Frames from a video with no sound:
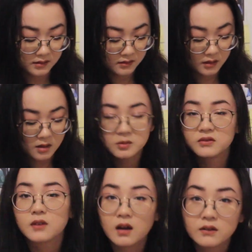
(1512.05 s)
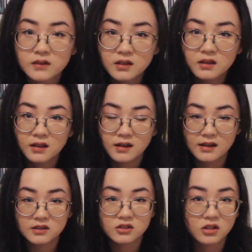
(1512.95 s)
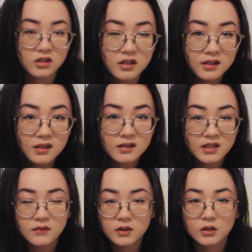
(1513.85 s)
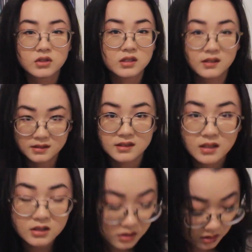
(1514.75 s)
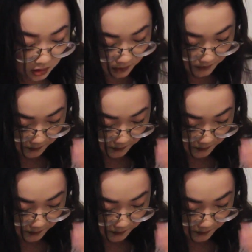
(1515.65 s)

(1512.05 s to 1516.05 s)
the cup of coffee that has sugar in it, even though she doesn't take sugar.